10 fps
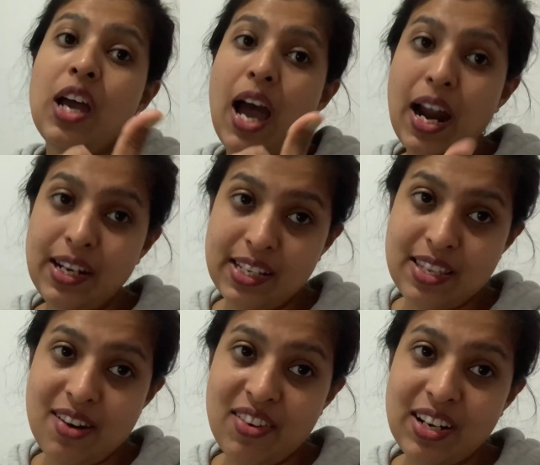Under
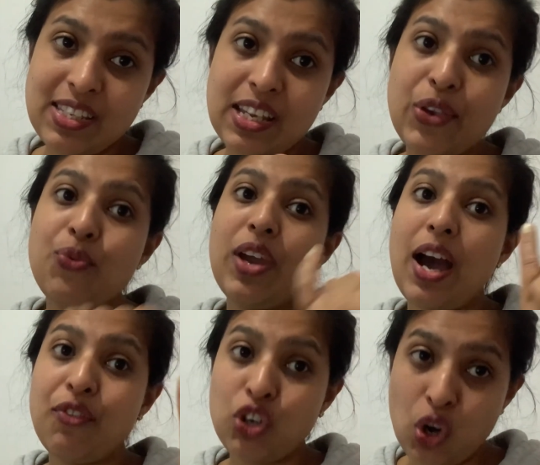survey research, we
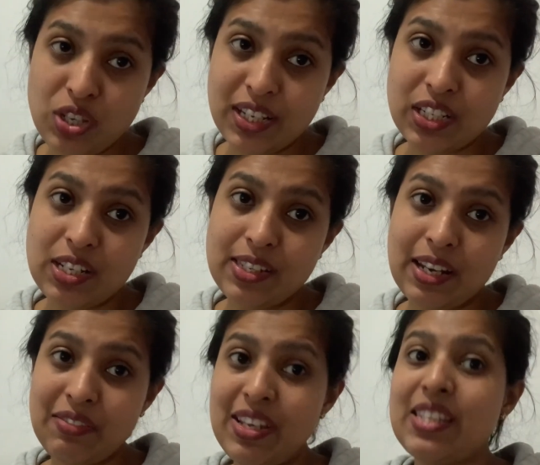have cross-sectional
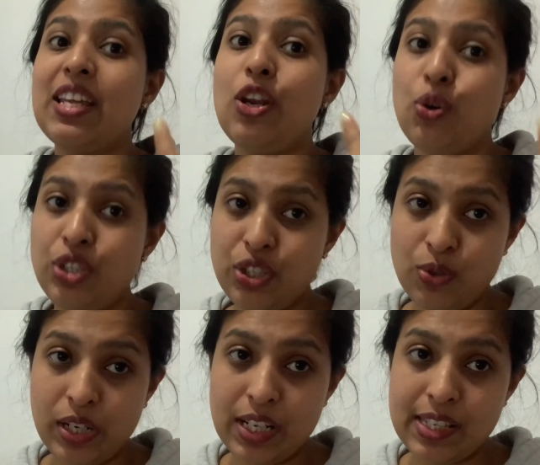surveys and
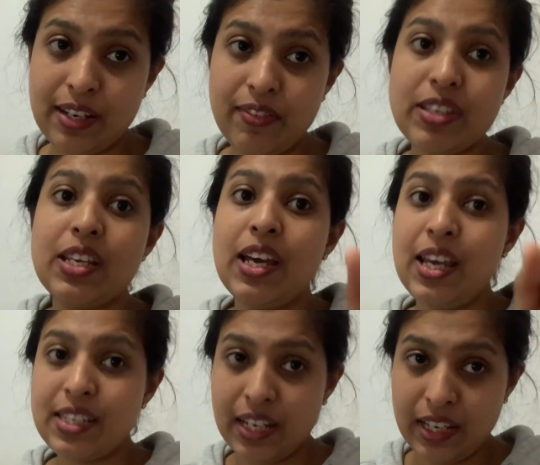longitudinal surveys.
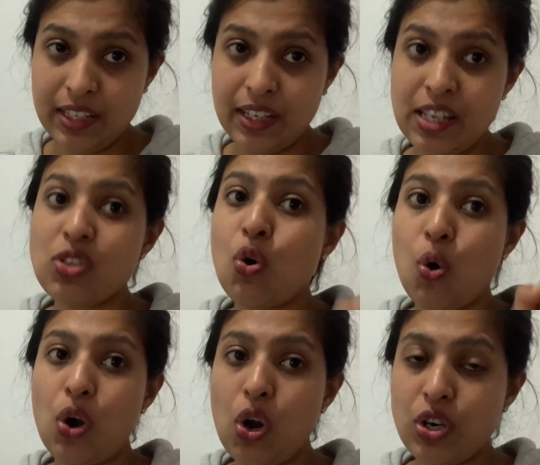Second thing is
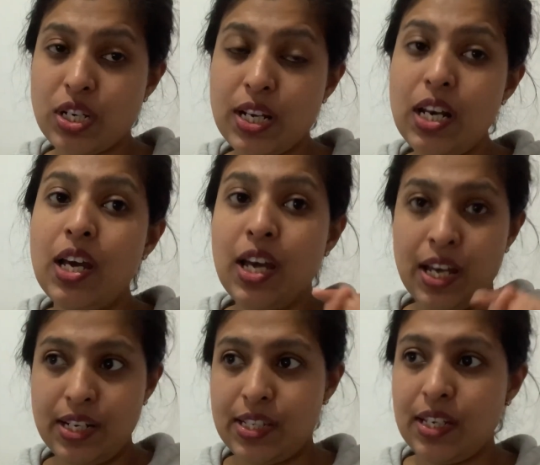correlational
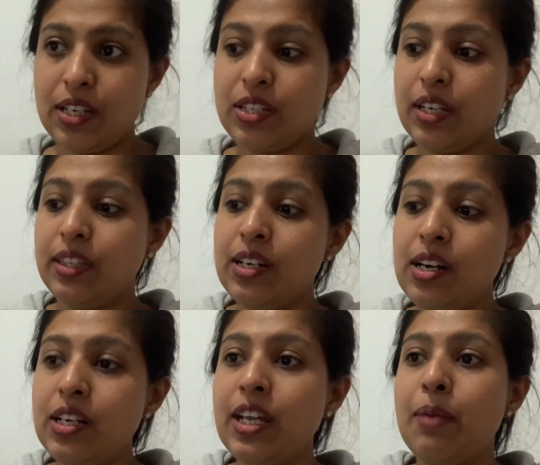research. And
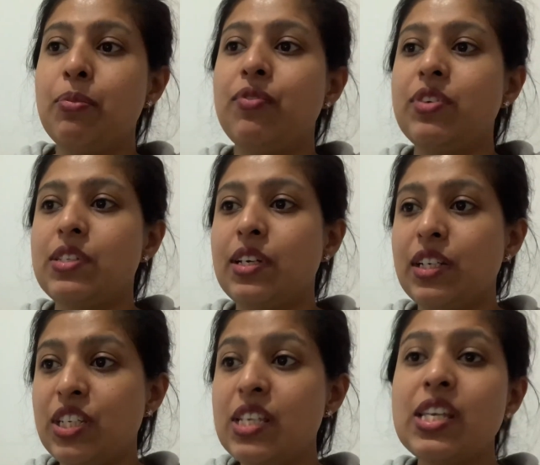third type of research
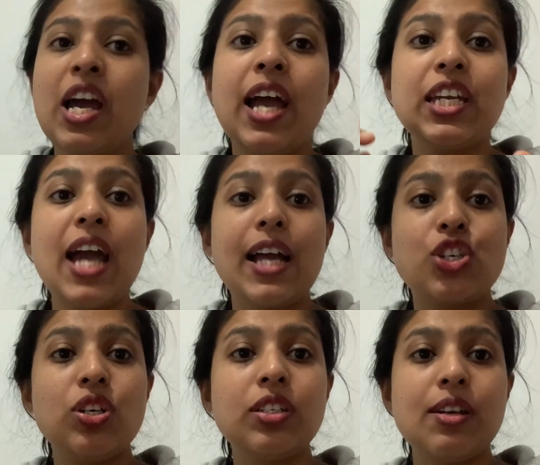is
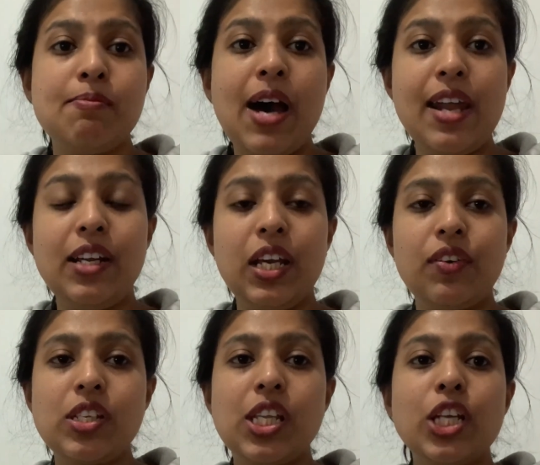casual comparative
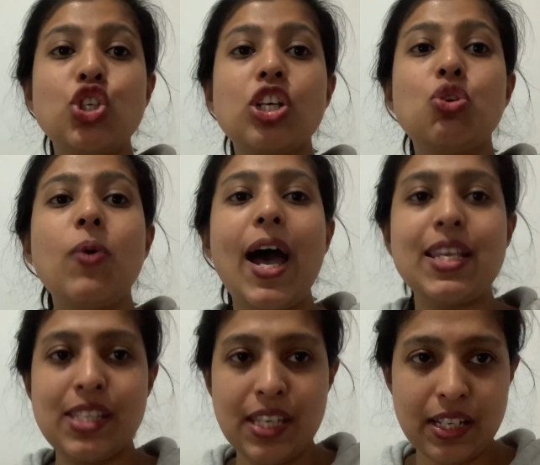research or
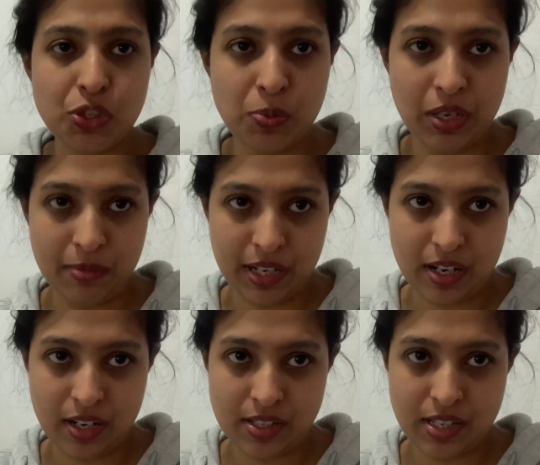quasi-experimental
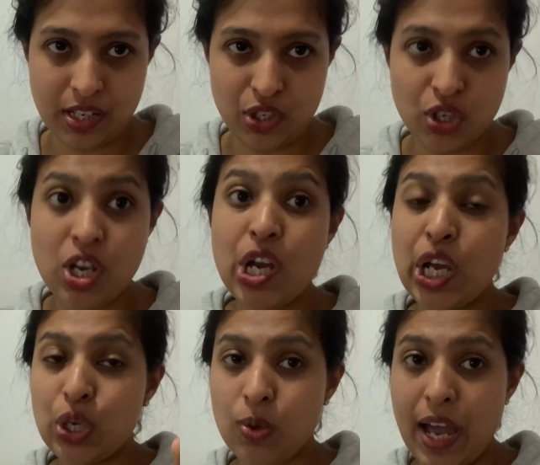research.
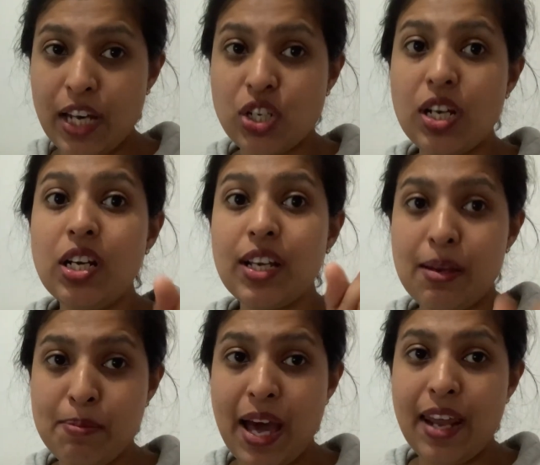Casual
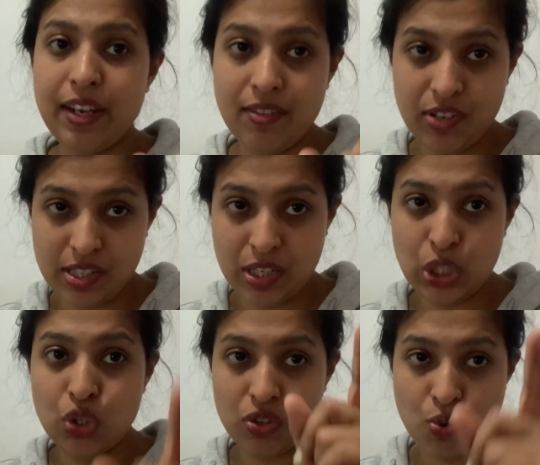comparative research
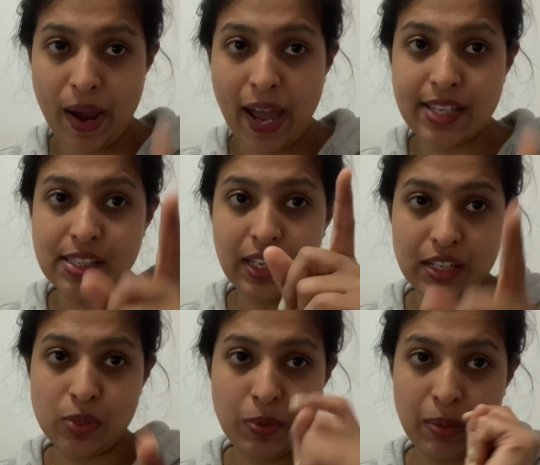or
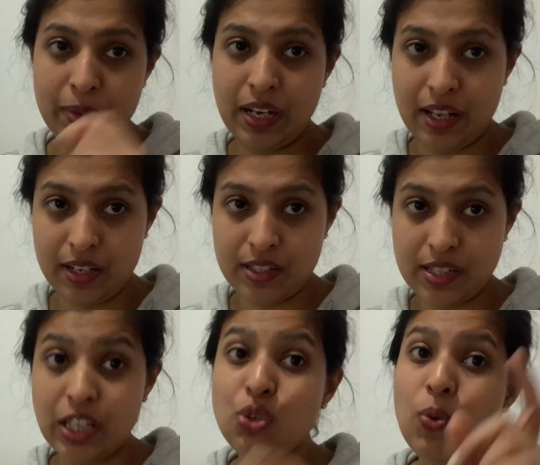quasi-experimental
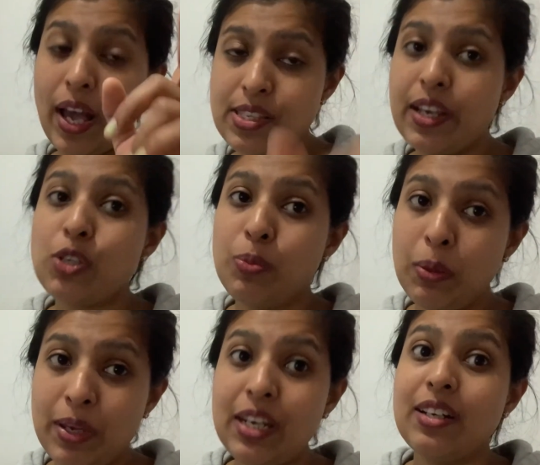research.
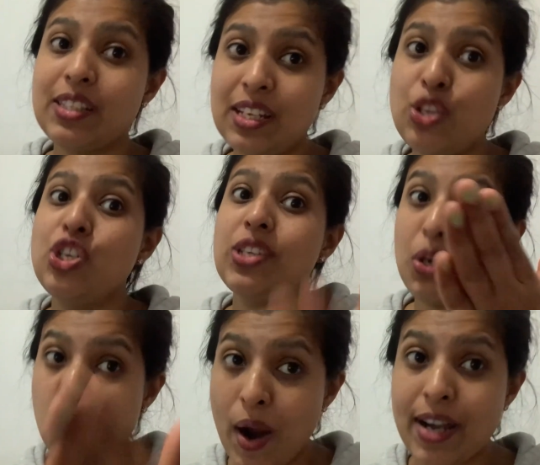Quasi-experimental research is a
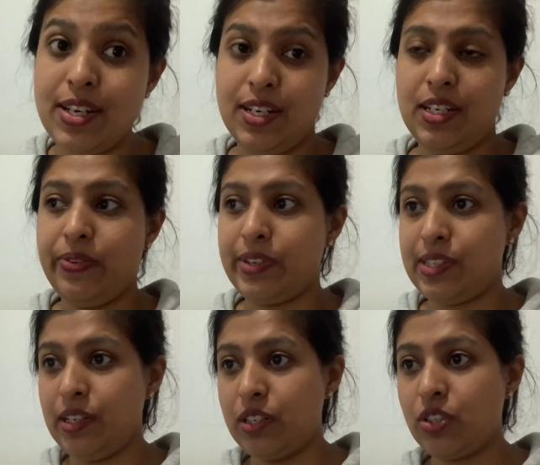quantitative
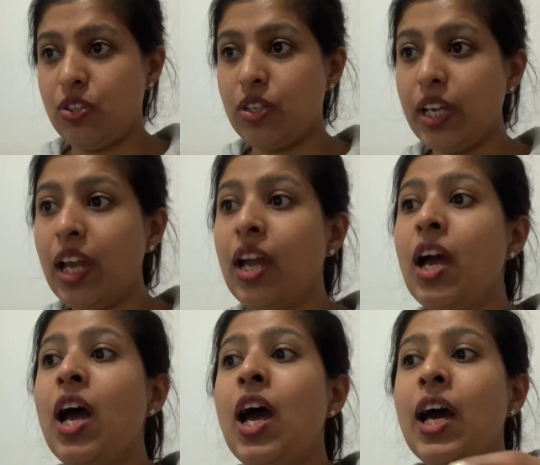research, okay?
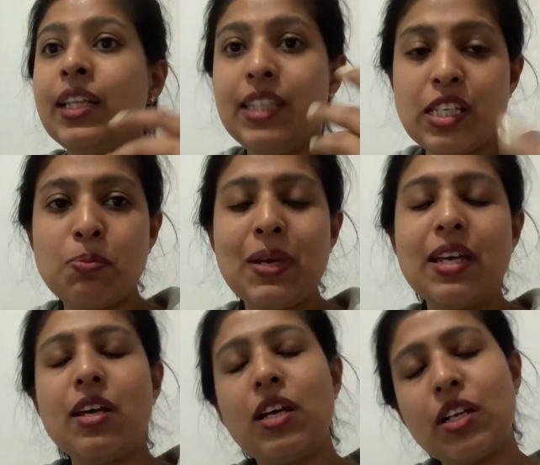
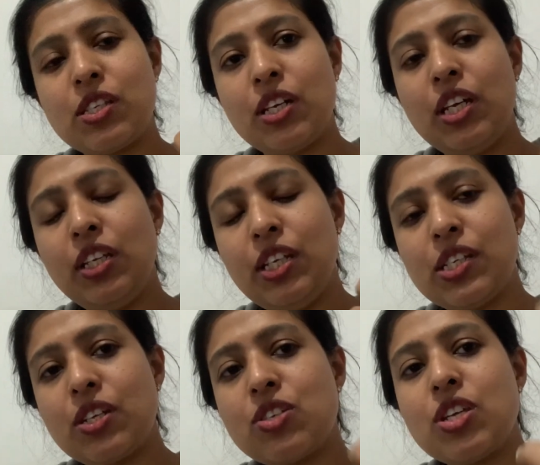In this
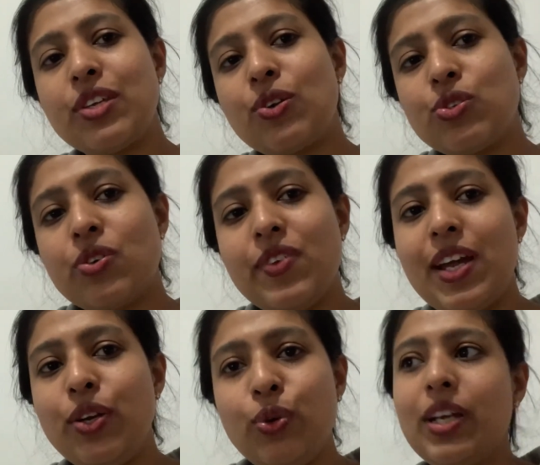research also we are
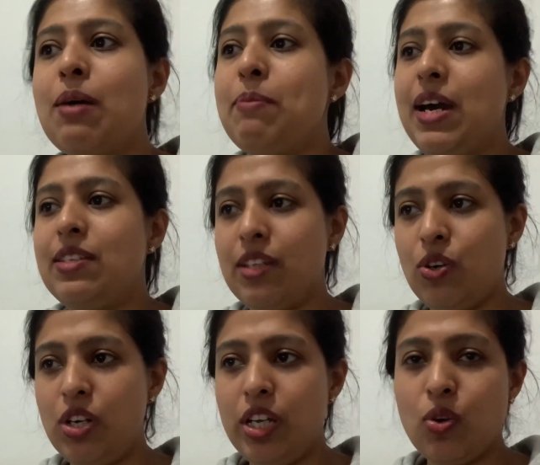doing comparison
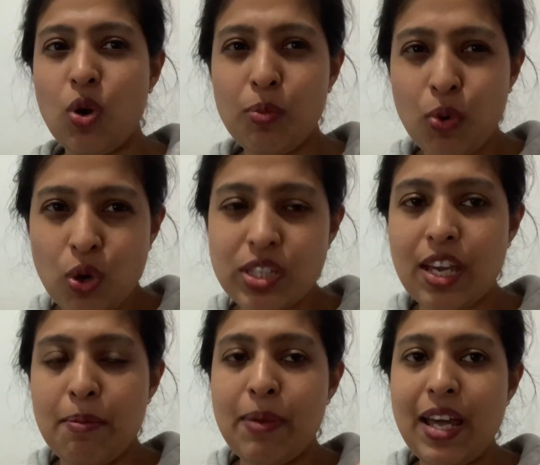only, almost
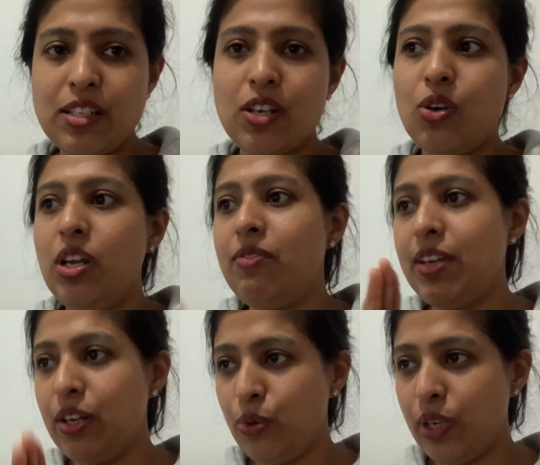comparison only we are
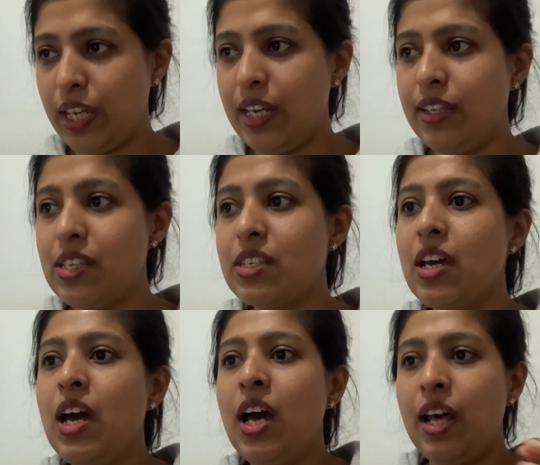doing in this
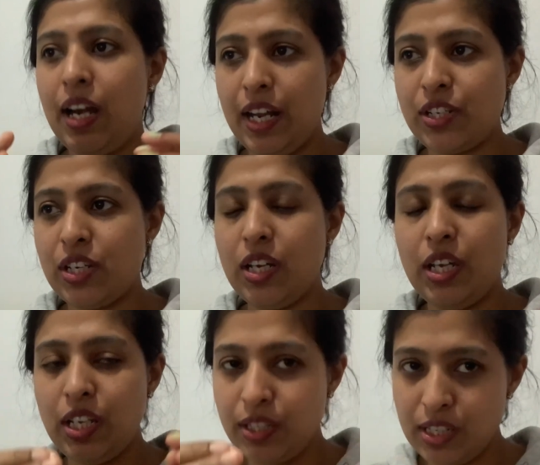
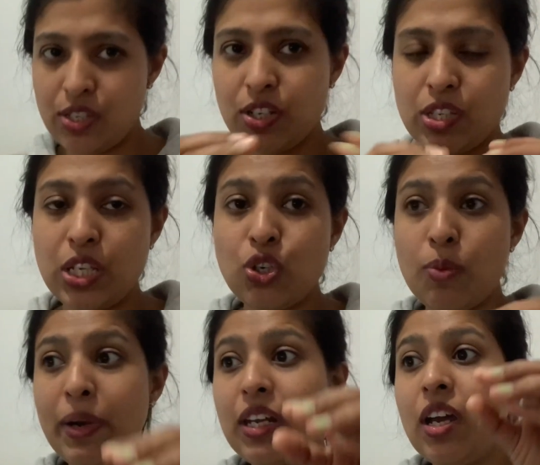research,
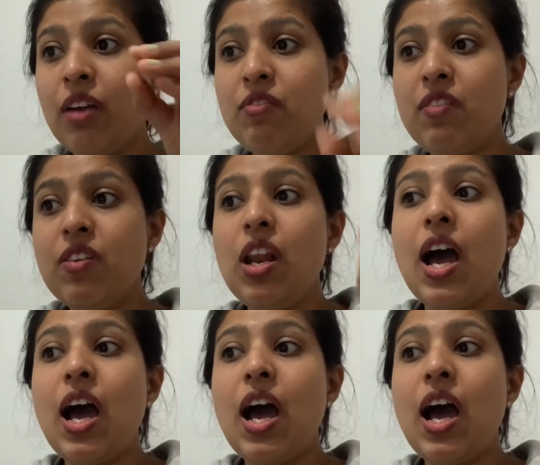but we will